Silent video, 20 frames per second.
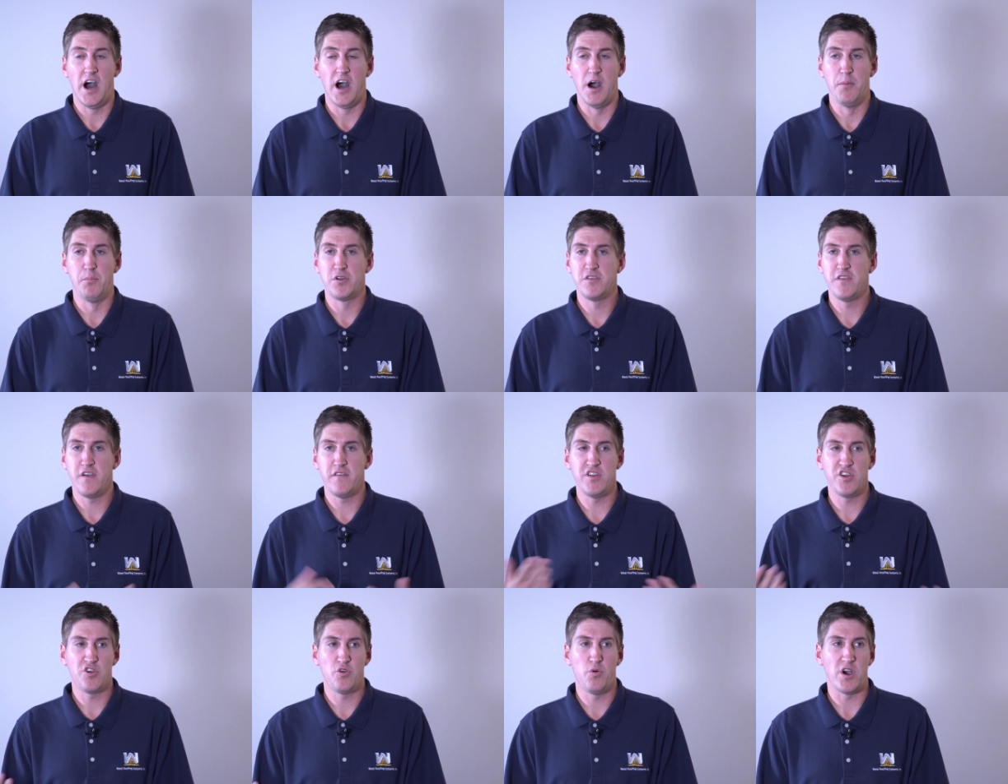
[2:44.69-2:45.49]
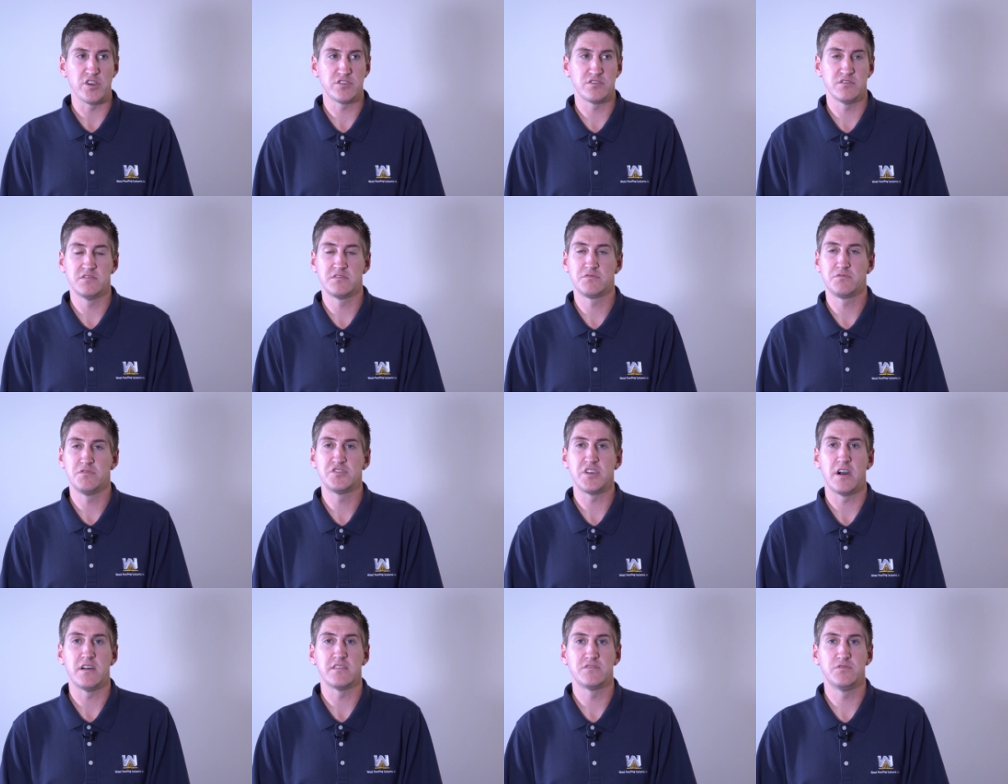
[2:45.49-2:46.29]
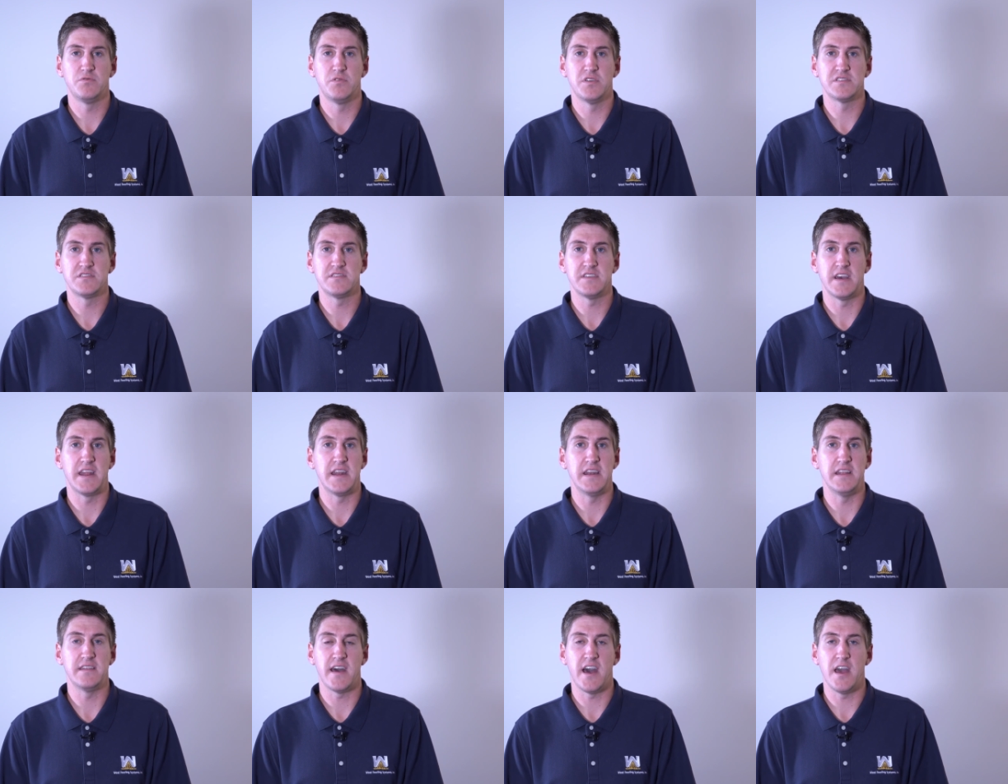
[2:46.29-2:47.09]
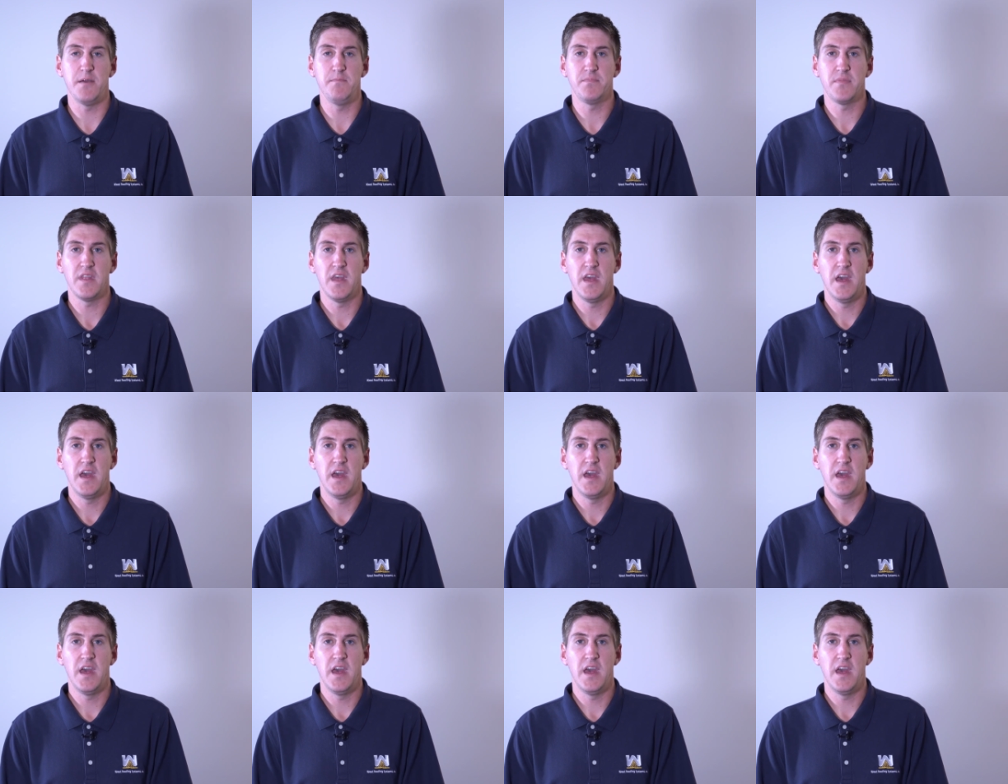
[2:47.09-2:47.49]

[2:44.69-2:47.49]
Um, but if you have any questions, reach out to us at any time.